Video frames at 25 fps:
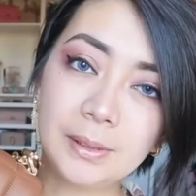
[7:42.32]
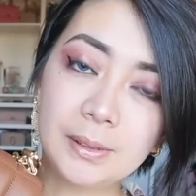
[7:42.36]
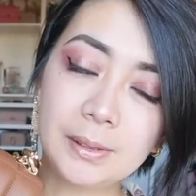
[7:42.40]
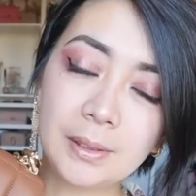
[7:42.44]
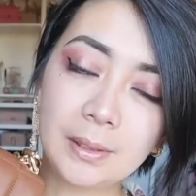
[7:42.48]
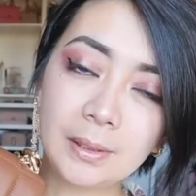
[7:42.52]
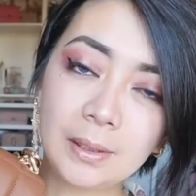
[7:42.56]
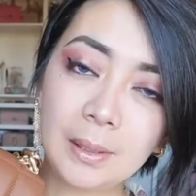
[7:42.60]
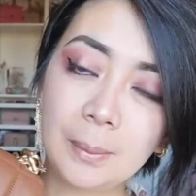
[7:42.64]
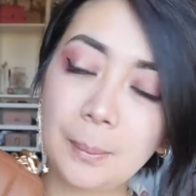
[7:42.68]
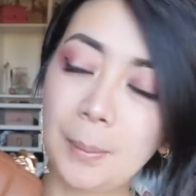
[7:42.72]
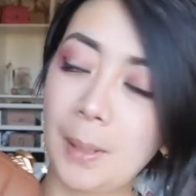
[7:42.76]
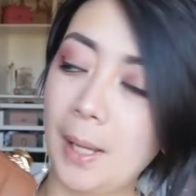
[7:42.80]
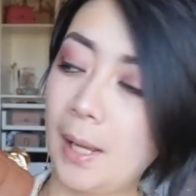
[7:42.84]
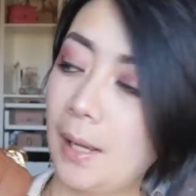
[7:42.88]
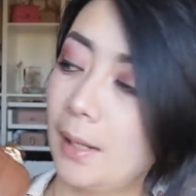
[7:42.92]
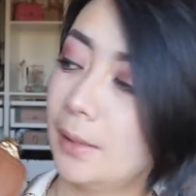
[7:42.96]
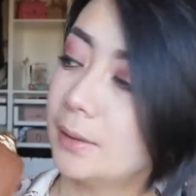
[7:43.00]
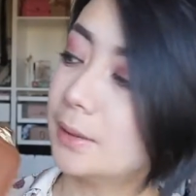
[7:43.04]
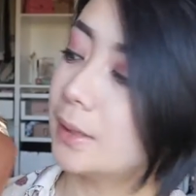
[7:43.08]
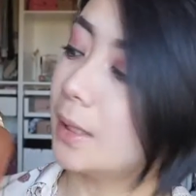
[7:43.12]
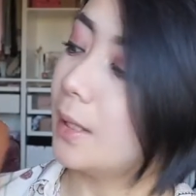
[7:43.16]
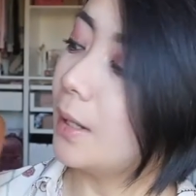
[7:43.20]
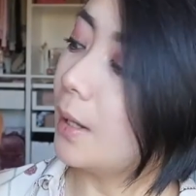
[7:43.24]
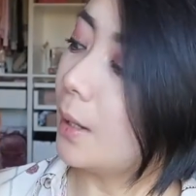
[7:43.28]
to talk
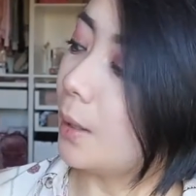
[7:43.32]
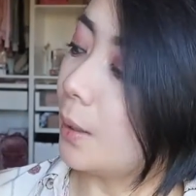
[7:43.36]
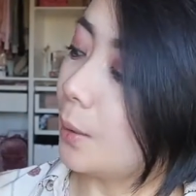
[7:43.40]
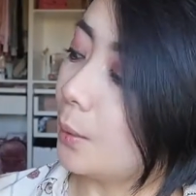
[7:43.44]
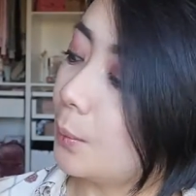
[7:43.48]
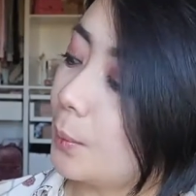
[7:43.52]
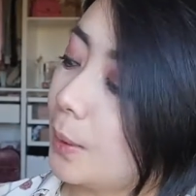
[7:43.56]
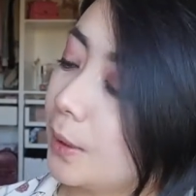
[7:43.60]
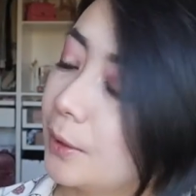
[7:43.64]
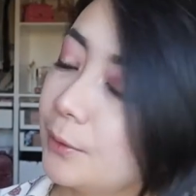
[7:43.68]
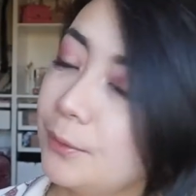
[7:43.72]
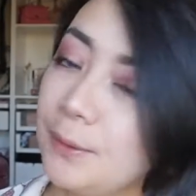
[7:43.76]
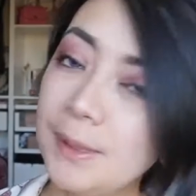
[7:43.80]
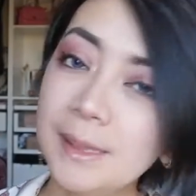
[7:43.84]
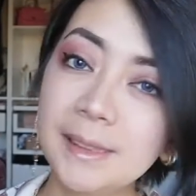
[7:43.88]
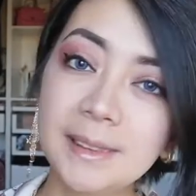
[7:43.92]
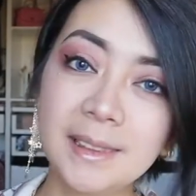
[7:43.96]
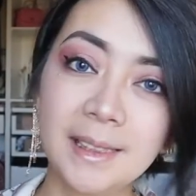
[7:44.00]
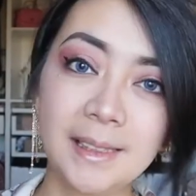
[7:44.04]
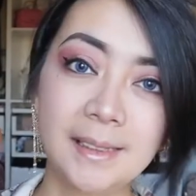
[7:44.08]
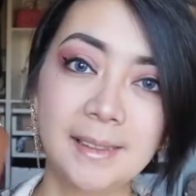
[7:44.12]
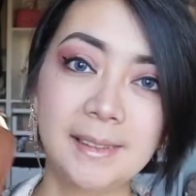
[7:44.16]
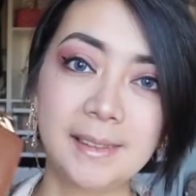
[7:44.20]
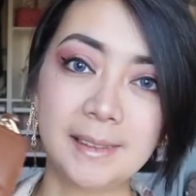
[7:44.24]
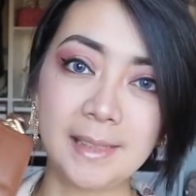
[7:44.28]
about what
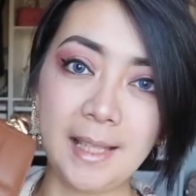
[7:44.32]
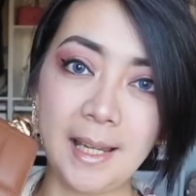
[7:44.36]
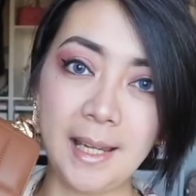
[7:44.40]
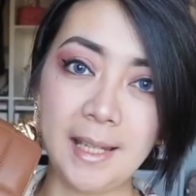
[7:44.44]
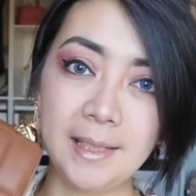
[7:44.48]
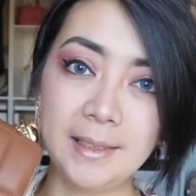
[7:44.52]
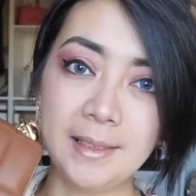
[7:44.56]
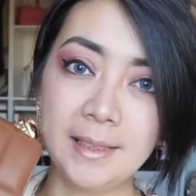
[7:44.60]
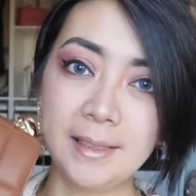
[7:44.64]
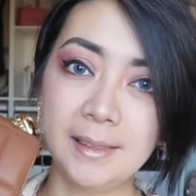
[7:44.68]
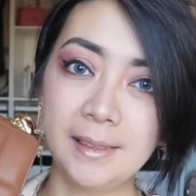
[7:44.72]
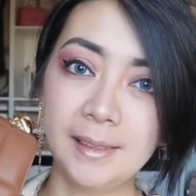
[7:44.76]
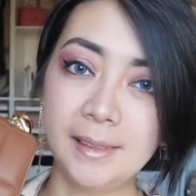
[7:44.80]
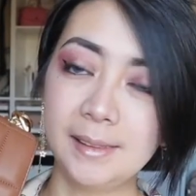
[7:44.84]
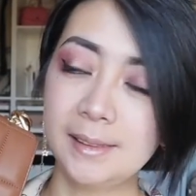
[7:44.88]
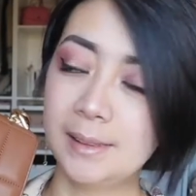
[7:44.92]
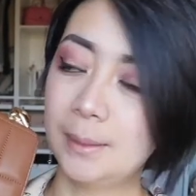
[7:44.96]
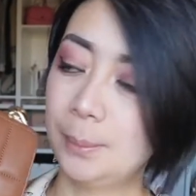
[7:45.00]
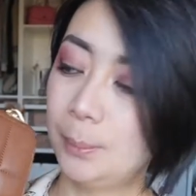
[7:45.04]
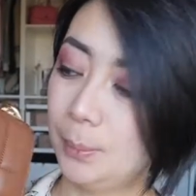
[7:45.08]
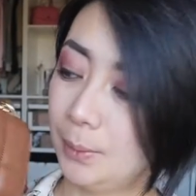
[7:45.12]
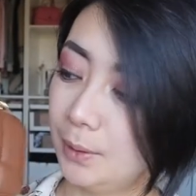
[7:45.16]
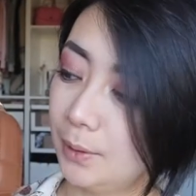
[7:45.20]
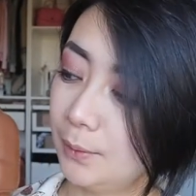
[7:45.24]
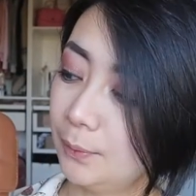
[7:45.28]
fits inside
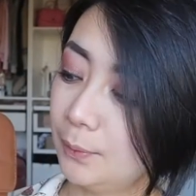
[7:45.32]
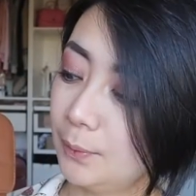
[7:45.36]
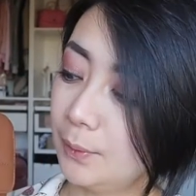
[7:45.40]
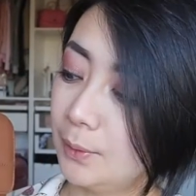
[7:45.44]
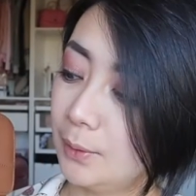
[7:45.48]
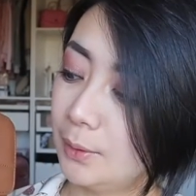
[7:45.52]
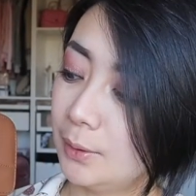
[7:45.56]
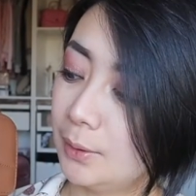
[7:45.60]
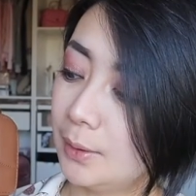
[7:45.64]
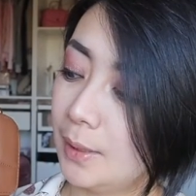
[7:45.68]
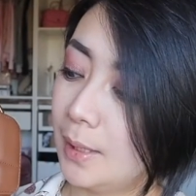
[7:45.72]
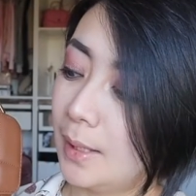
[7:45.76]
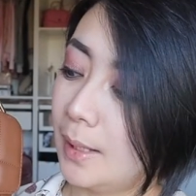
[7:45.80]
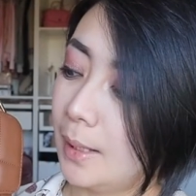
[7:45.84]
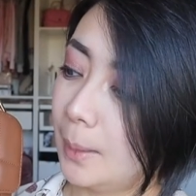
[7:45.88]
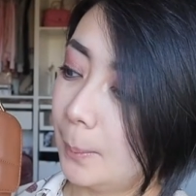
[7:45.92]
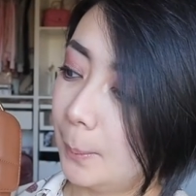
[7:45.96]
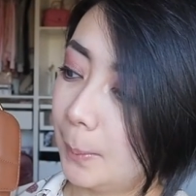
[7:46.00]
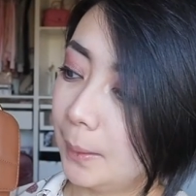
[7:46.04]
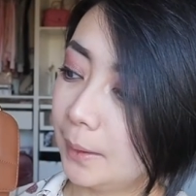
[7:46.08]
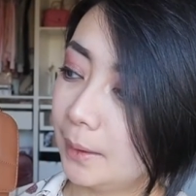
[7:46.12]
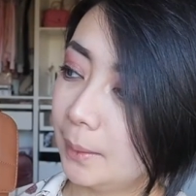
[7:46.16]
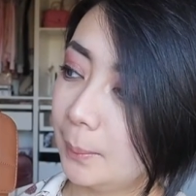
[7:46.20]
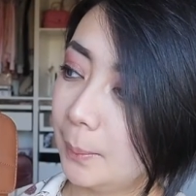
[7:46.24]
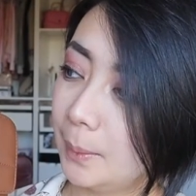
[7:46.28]
this beautiful
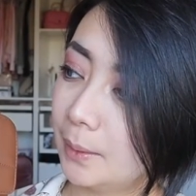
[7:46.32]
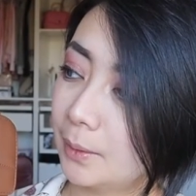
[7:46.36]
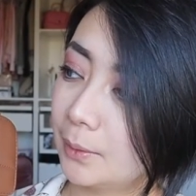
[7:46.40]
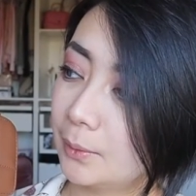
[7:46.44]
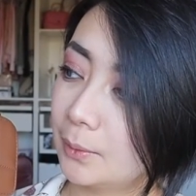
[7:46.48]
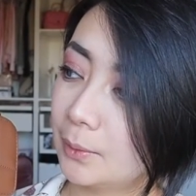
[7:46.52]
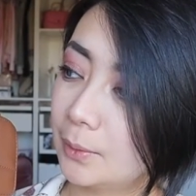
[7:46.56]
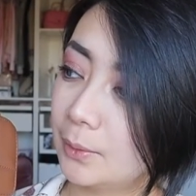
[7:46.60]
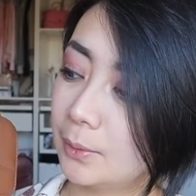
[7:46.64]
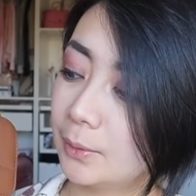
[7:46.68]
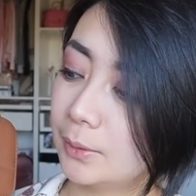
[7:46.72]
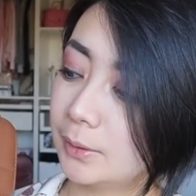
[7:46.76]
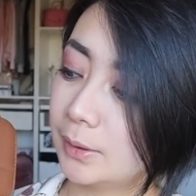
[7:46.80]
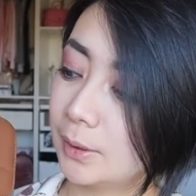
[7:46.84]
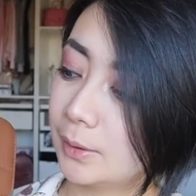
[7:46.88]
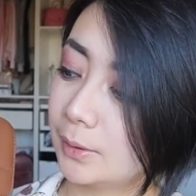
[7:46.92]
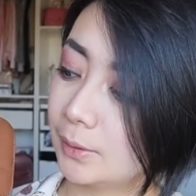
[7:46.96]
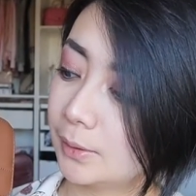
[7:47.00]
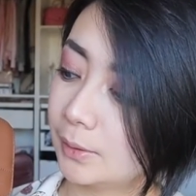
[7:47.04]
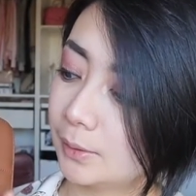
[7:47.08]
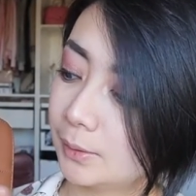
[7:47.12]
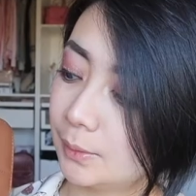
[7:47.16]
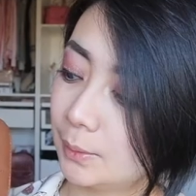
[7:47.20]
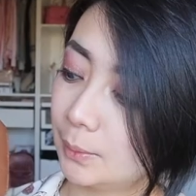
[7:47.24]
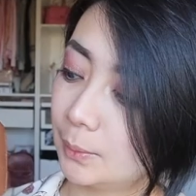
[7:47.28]
Michaelkors
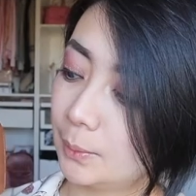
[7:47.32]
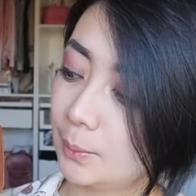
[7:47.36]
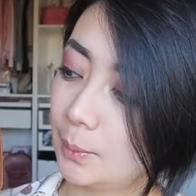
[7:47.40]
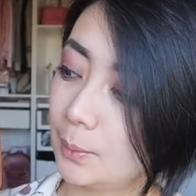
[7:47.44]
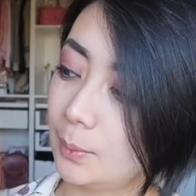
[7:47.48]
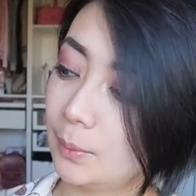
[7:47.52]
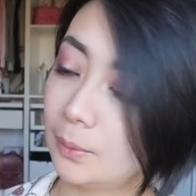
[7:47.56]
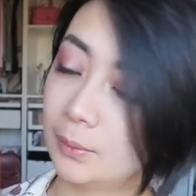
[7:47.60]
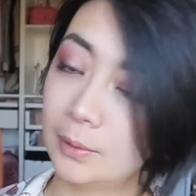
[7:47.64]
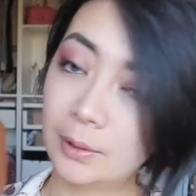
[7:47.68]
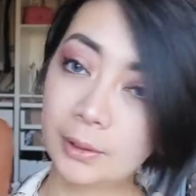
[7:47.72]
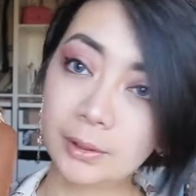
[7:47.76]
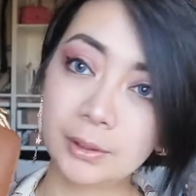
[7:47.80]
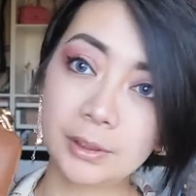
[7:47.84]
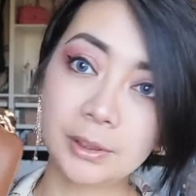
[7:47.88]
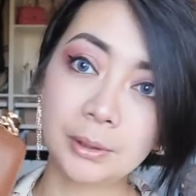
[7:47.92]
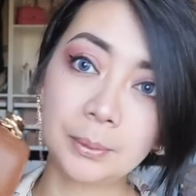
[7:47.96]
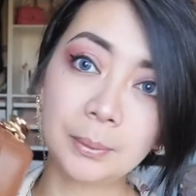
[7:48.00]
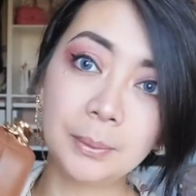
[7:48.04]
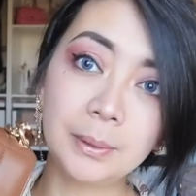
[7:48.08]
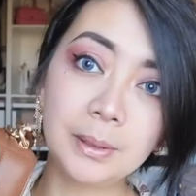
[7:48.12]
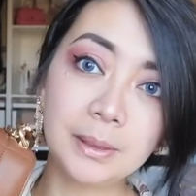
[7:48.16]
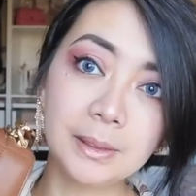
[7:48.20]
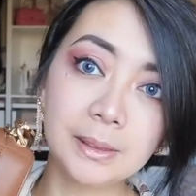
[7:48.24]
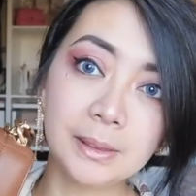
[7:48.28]
Soho Large
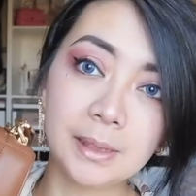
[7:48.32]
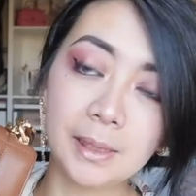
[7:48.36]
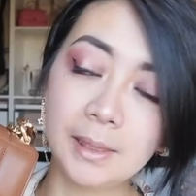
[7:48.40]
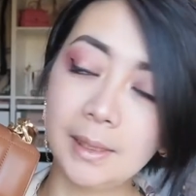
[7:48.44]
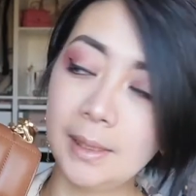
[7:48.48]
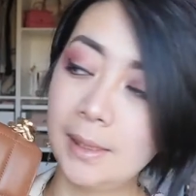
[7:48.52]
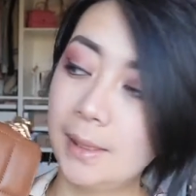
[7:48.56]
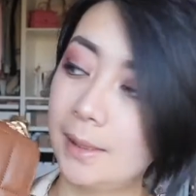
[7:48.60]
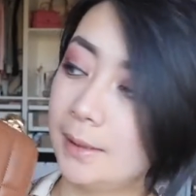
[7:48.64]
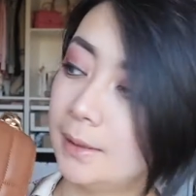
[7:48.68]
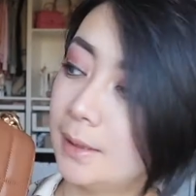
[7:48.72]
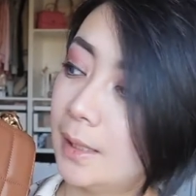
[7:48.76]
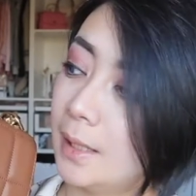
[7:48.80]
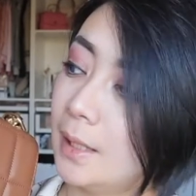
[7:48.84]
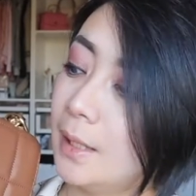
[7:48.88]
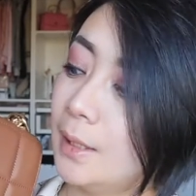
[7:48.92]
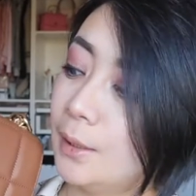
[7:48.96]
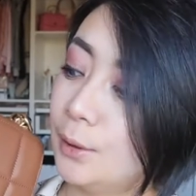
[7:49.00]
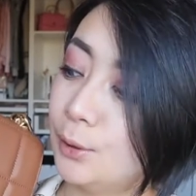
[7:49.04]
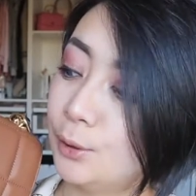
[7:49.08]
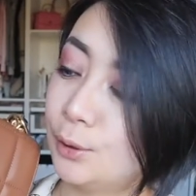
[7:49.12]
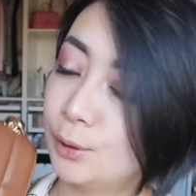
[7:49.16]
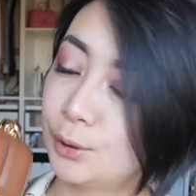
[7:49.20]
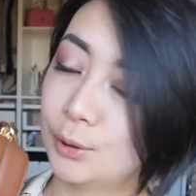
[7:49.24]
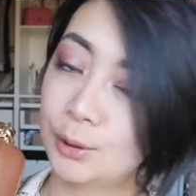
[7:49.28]
Quilted
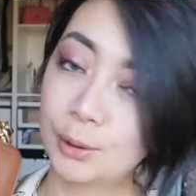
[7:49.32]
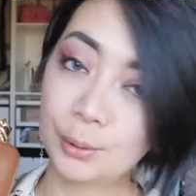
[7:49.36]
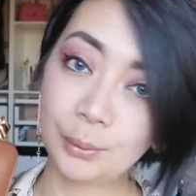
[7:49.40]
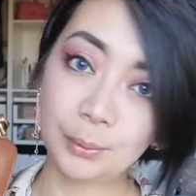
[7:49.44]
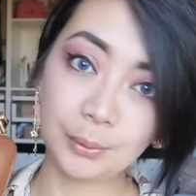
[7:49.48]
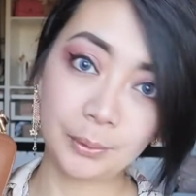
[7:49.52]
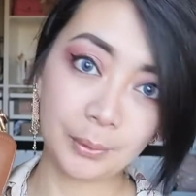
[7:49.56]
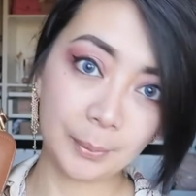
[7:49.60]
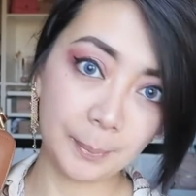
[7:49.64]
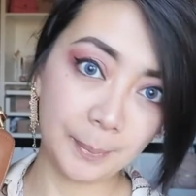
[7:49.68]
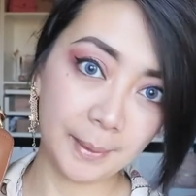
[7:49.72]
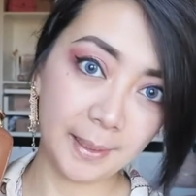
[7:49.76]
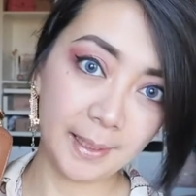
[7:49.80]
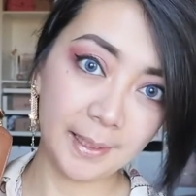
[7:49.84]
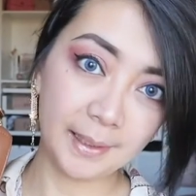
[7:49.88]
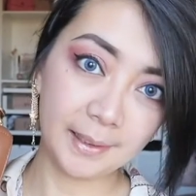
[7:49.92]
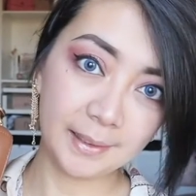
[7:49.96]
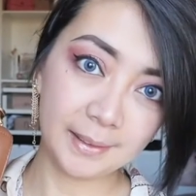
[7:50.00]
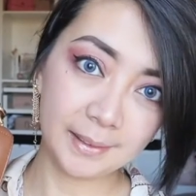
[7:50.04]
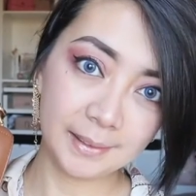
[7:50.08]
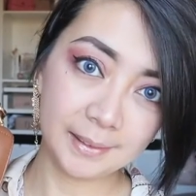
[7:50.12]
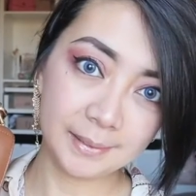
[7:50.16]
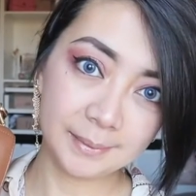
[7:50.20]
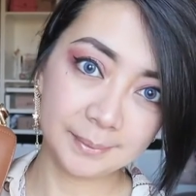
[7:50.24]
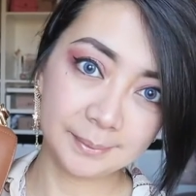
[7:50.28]
Shoulder
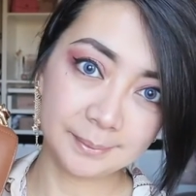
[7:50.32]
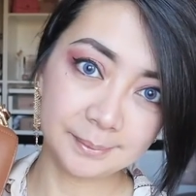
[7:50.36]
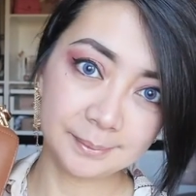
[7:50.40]
Bag.